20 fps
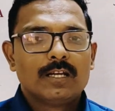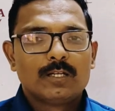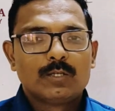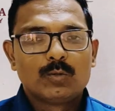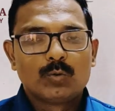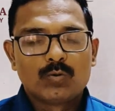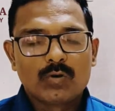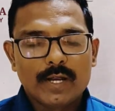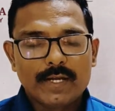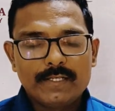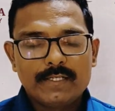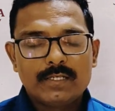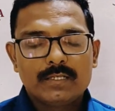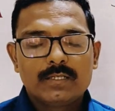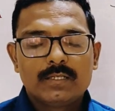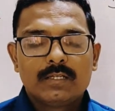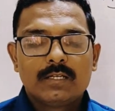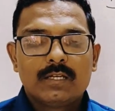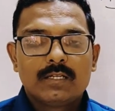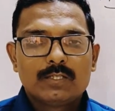to write,
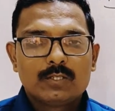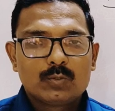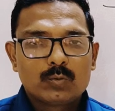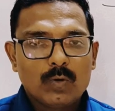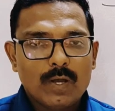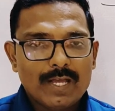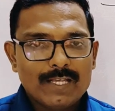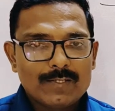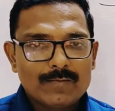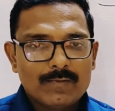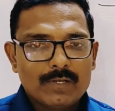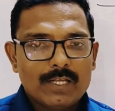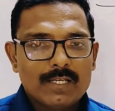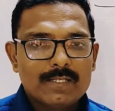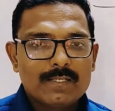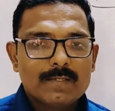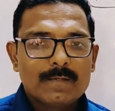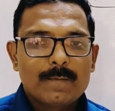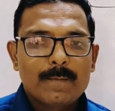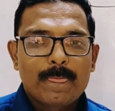so as well
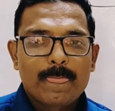as